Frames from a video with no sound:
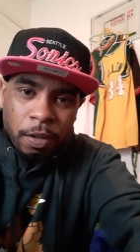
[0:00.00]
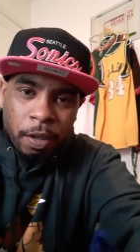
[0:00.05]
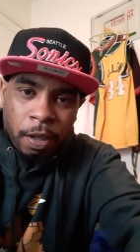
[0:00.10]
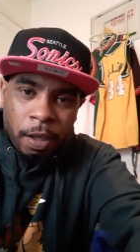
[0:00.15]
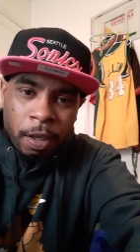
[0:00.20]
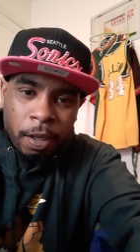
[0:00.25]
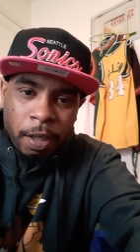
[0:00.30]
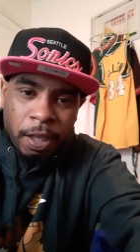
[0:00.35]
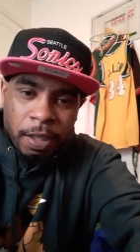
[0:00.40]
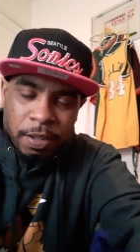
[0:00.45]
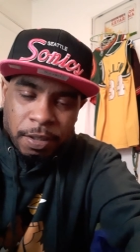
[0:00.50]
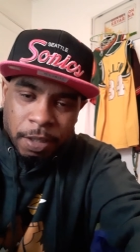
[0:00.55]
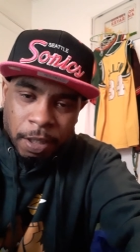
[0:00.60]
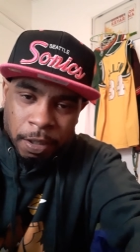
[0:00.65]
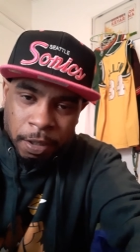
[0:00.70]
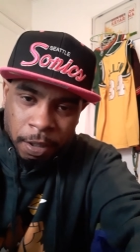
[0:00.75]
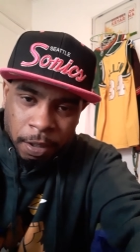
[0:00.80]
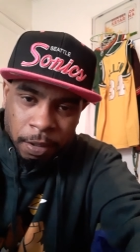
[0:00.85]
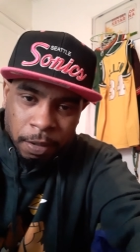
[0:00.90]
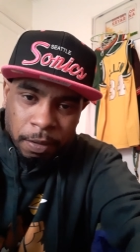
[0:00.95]
uh
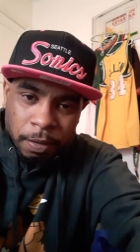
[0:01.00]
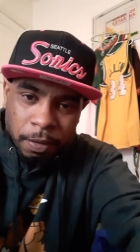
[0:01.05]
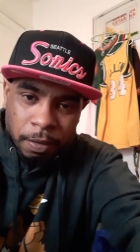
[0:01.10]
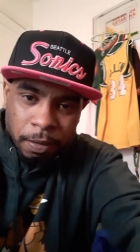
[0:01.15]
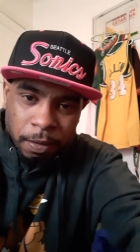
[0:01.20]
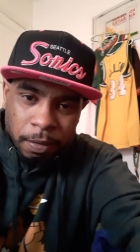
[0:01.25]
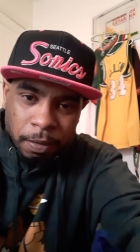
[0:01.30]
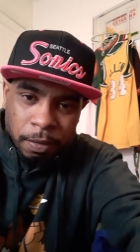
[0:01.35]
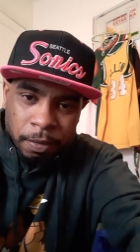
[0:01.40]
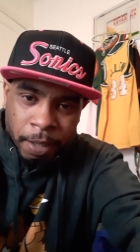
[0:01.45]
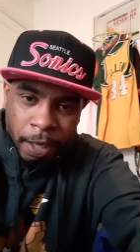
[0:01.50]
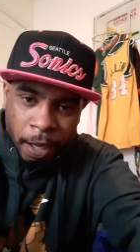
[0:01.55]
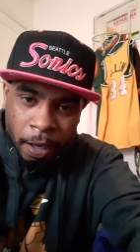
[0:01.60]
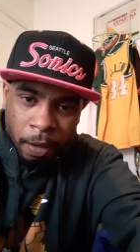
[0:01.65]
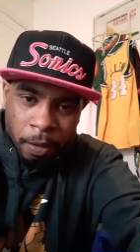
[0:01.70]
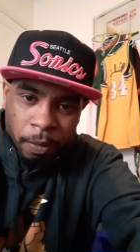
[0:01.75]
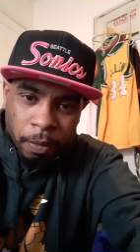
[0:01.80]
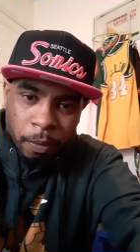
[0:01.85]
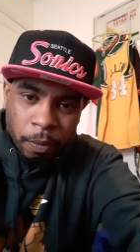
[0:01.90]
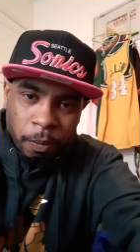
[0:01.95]
extending
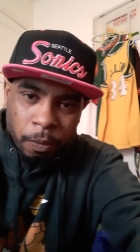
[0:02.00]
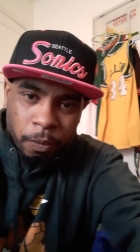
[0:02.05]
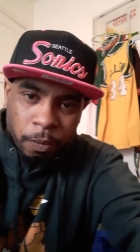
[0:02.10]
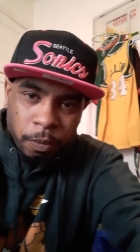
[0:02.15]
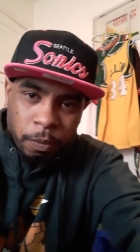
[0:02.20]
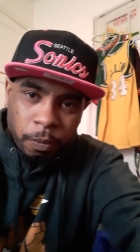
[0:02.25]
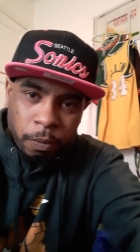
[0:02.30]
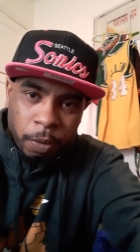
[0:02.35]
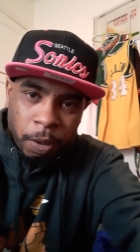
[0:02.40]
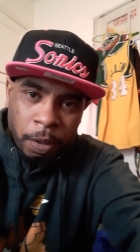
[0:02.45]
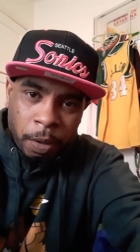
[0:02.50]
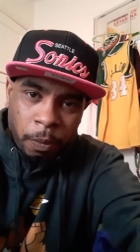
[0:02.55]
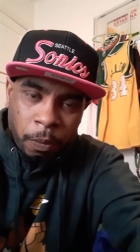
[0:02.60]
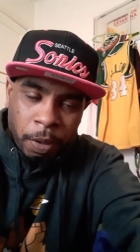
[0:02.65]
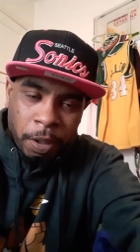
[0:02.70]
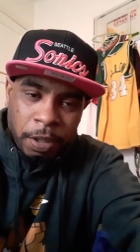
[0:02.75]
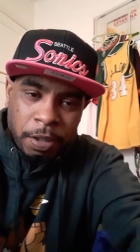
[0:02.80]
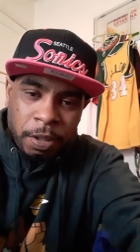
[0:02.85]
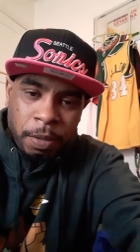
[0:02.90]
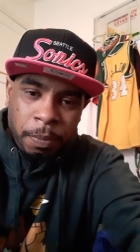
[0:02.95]
now uh,
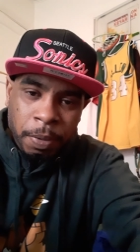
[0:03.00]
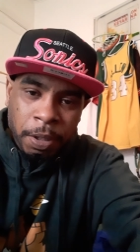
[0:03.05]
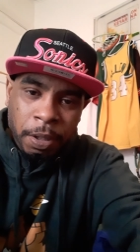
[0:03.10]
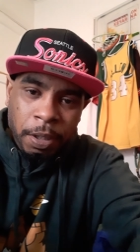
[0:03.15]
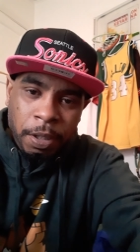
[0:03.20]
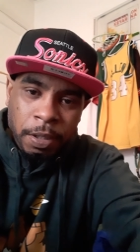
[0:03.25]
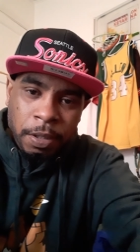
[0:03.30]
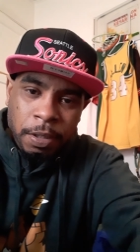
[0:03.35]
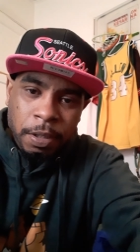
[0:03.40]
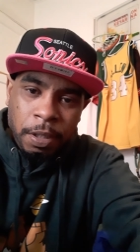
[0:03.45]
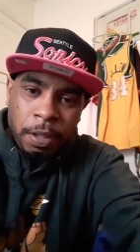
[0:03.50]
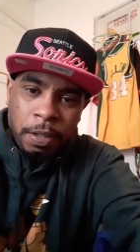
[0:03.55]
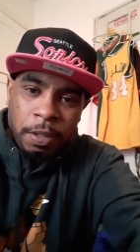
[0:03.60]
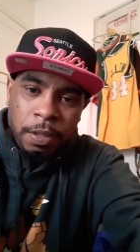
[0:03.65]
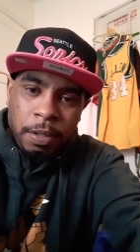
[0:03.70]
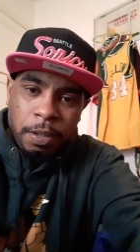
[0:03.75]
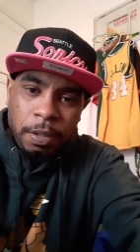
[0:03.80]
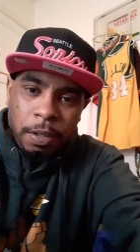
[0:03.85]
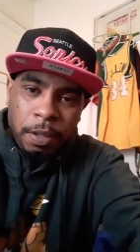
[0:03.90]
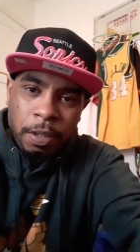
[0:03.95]
what is to be his
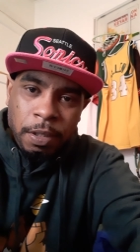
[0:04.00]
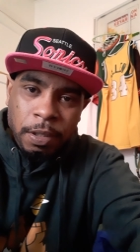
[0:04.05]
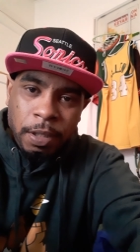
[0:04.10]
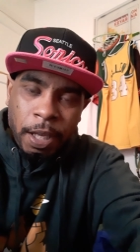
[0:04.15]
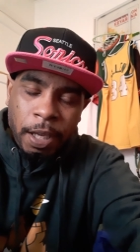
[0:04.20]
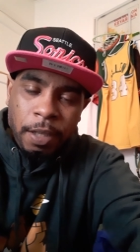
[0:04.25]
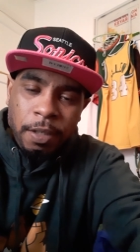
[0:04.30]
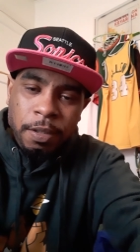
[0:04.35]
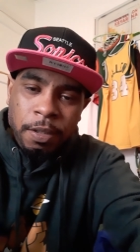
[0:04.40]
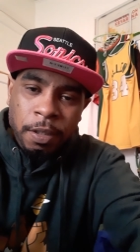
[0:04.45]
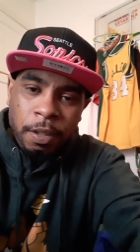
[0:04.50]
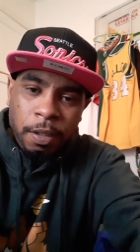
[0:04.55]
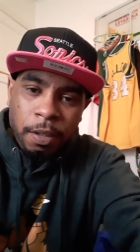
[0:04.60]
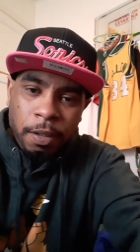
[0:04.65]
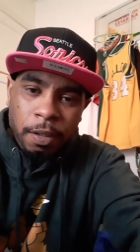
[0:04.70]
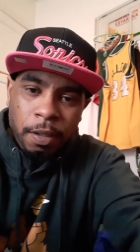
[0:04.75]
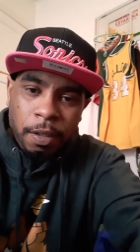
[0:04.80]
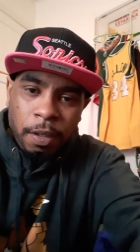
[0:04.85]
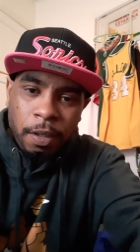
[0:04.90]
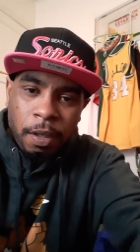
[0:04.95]
his his legacy.
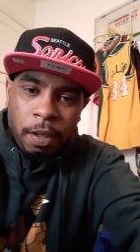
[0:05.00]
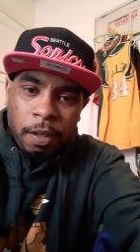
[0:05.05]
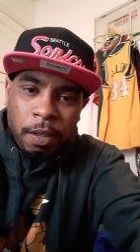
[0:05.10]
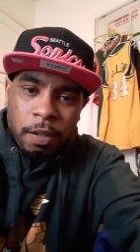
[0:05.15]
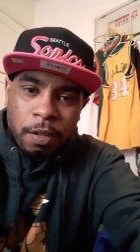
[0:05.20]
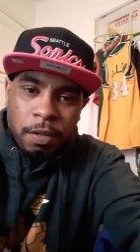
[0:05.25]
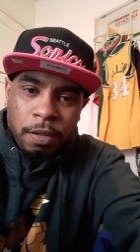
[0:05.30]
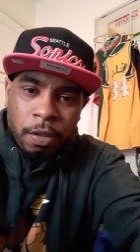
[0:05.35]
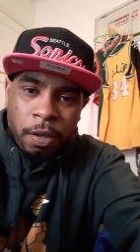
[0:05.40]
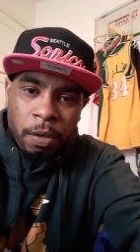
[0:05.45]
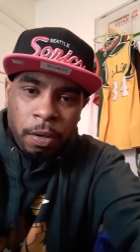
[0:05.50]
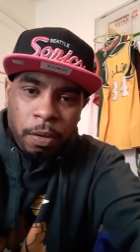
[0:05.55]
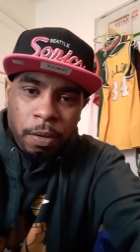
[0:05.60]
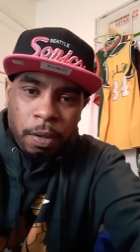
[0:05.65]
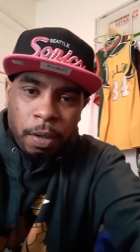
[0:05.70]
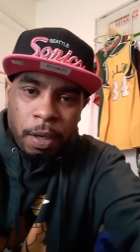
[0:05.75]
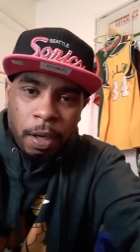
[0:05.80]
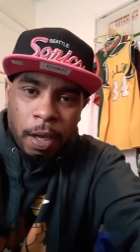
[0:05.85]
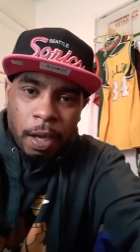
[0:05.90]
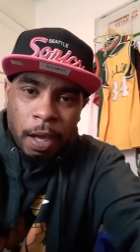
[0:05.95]
So
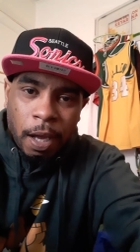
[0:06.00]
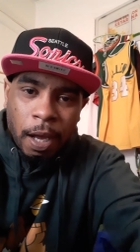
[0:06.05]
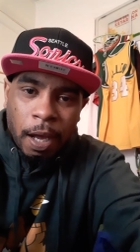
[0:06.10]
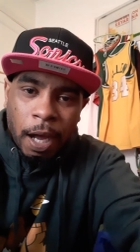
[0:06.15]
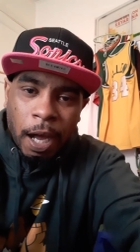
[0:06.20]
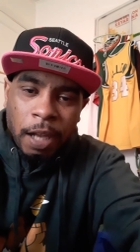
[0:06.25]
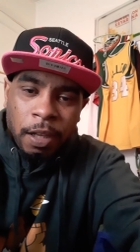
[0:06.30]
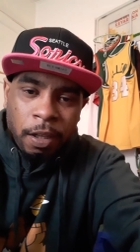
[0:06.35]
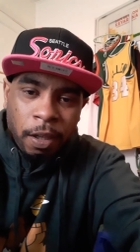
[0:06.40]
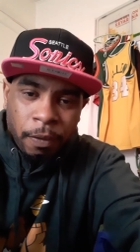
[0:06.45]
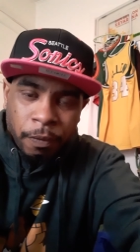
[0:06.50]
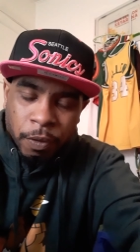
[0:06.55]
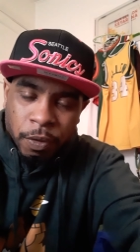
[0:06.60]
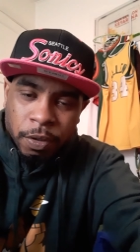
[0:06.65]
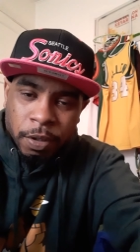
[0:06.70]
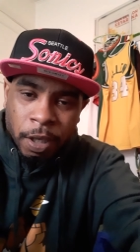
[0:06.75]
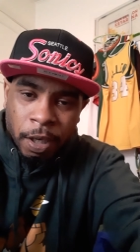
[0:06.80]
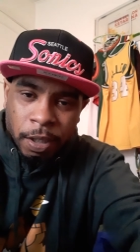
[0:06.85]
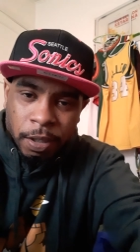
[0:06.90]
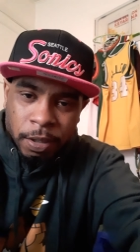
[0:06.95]
I love you,
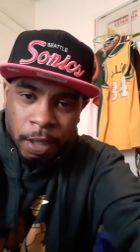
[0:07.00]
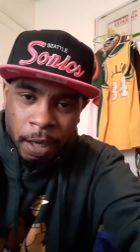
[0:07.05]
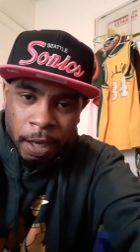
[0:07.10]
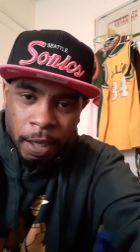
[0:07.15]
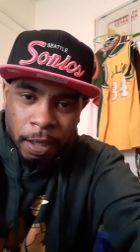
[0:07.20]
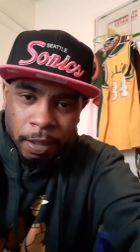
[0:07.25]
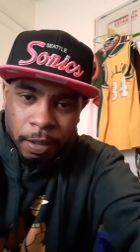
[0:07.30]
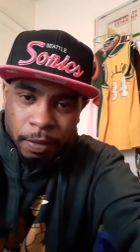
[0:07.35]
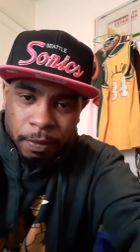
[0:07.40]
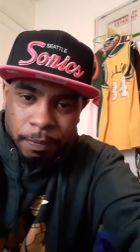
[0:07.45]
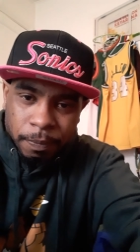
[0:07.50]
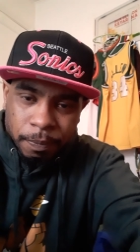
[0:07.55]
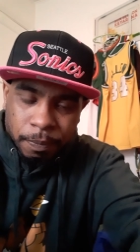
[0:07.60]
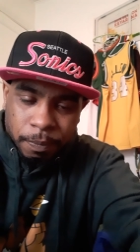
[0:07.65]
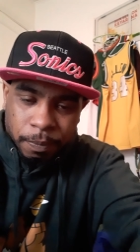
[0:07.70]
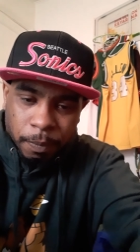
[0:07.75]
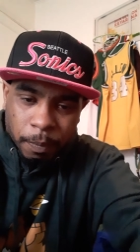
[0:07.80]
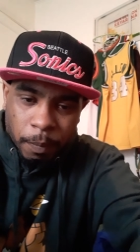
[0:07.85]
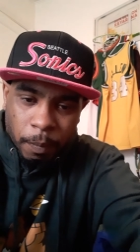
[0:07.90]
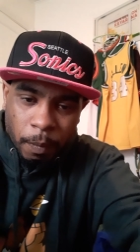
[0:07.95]
Sonics guy.
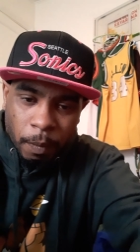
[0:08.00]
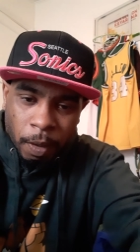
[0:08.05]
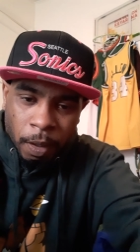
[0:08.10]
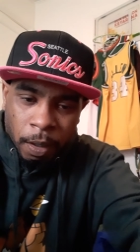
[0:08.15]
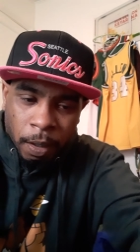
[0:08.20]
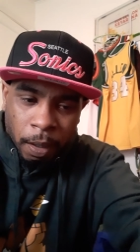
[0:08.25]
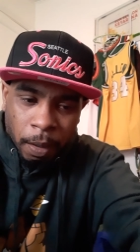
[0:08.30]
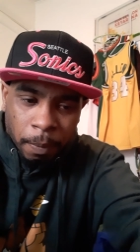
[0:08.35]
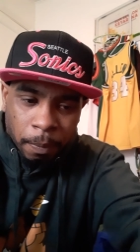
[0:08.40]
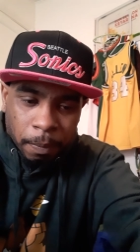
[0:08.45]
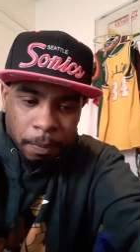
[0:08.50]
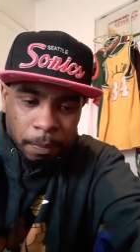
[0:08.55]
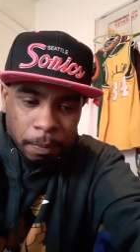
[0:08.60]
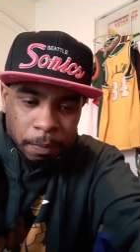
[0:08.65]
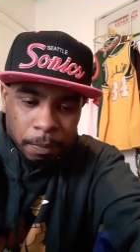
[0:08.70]
Um